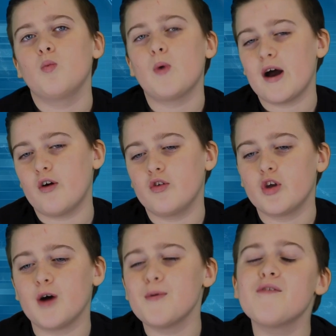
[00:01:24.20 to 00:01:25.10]
Well,
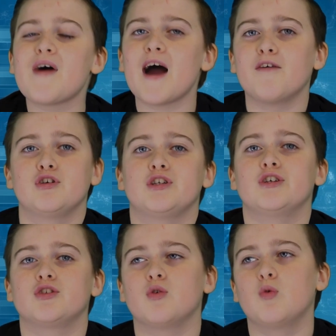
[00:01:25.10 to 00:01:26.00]
normal
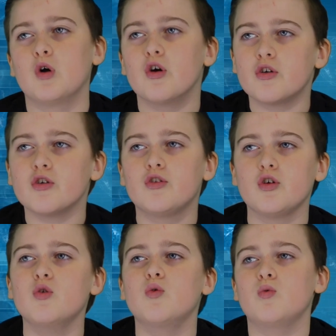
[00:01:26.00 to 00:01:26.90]
viruses would
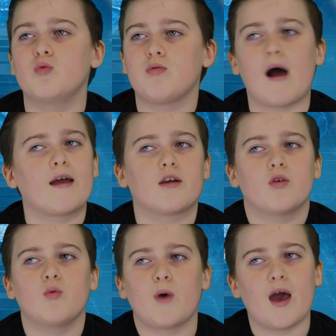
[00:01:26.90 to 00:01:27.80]
do like
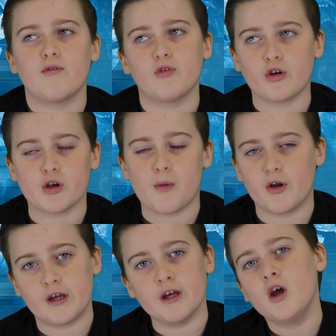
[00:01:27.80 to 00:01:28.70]
wherever on your
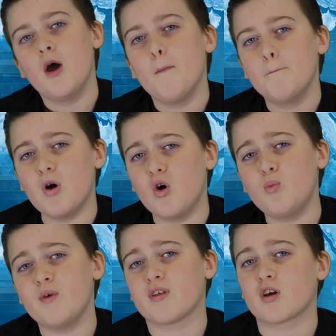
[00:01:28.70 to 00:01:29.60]
body,
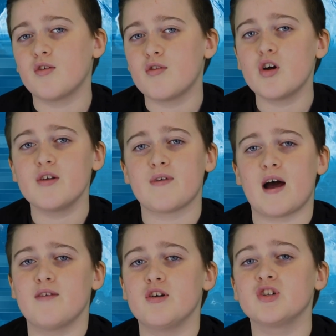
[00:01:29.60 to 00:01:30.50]
but with the
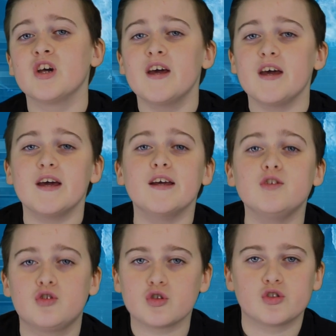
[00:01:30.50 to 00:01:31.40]
coronavirus
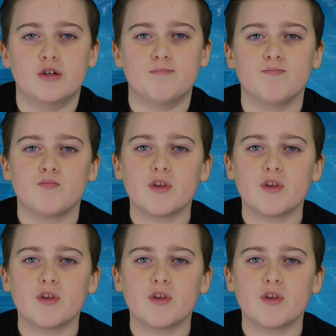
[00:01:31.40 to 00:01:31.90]
it doesn't.